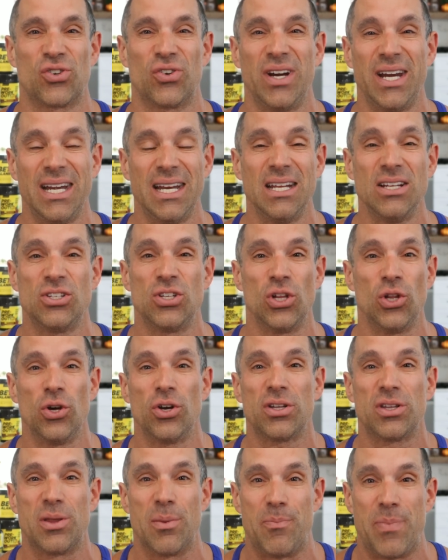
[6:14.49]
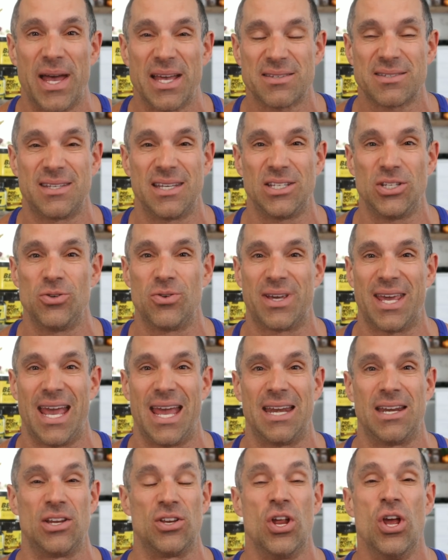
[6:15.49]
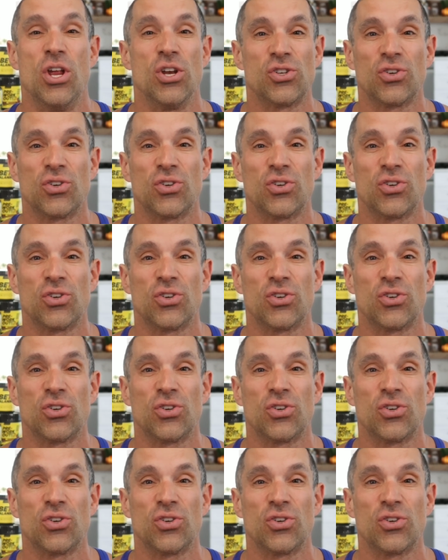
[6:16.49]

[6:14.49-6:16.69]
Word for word: training to look the best that you can and